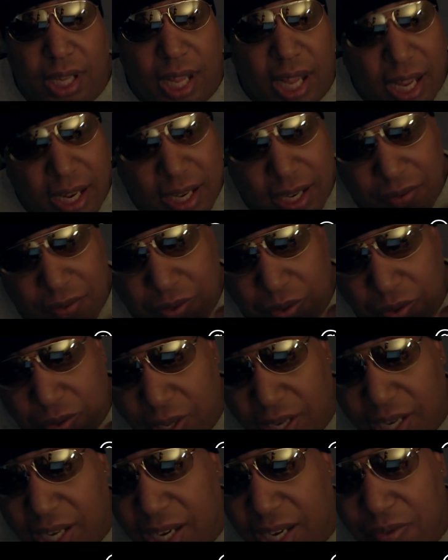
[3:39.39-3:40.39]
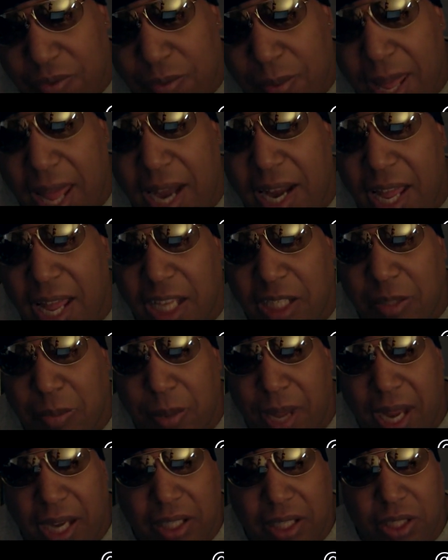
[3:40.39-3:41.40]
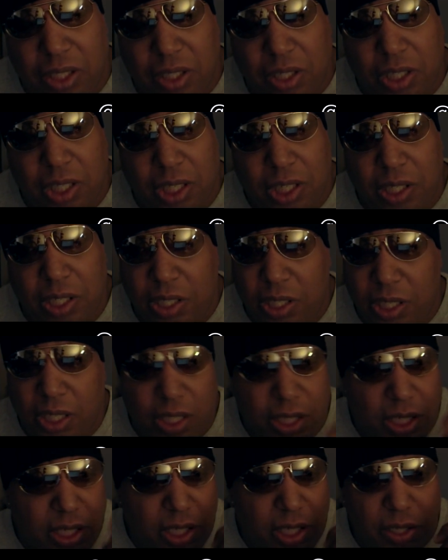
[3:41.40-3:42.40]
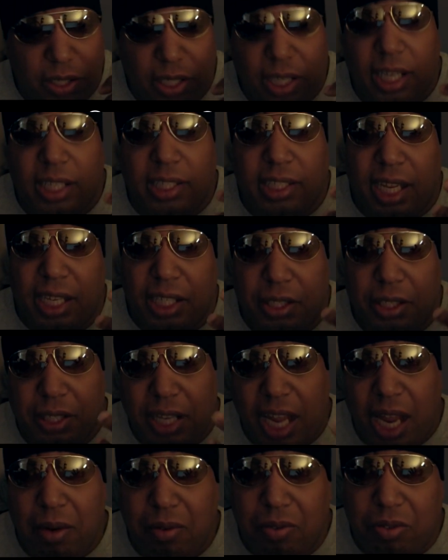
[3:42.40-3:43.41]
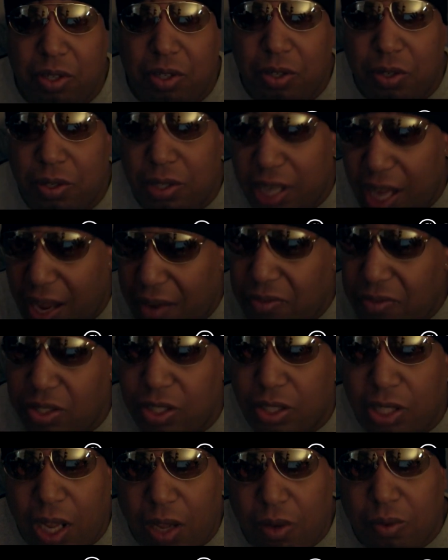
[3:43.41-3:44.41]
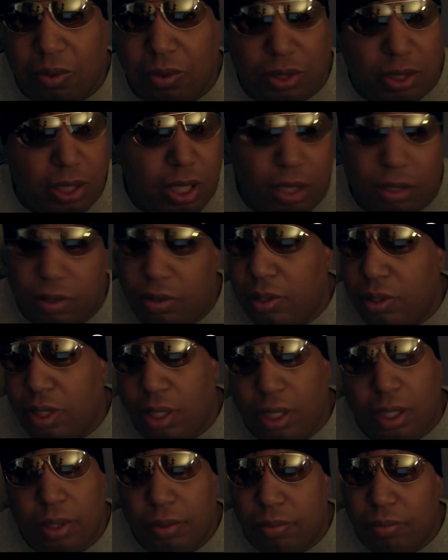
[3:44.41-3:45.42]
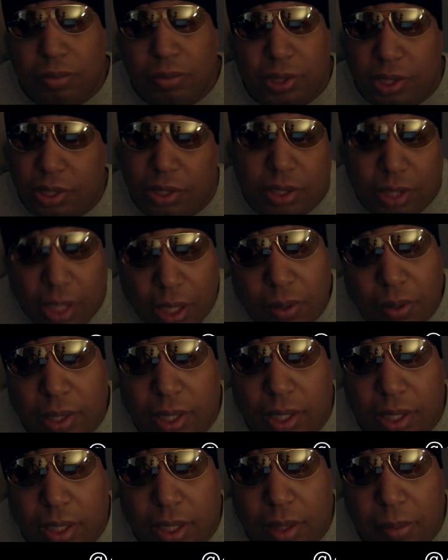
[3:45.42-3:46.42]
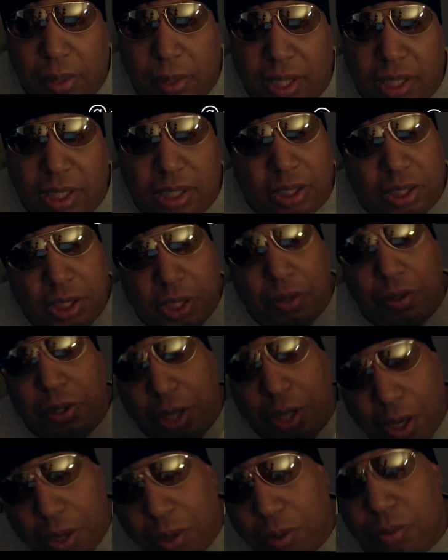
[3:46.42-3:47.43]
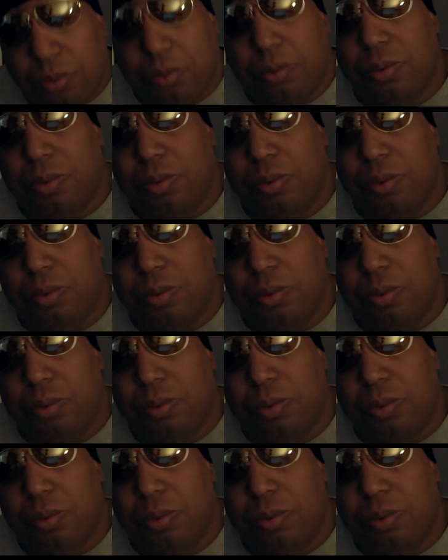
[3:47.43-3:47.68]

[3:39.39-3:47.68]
And if you look at it from that aspect, it's like you're damned if you do, you're damned if you don't, so just do it. I mean, just do you.